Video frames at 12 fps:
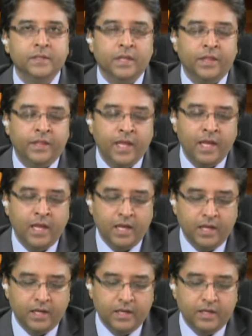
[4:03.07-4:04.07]
Their
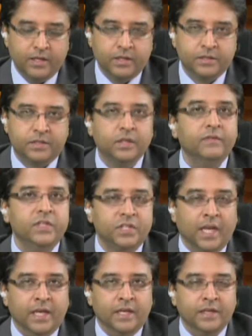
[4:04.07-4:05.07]
service
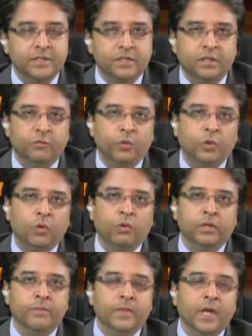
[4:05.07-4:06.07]
standards, if we call
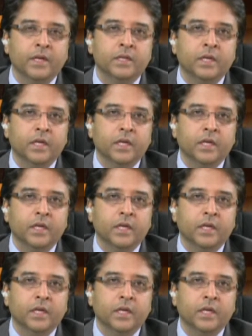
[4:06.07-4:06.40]
them that,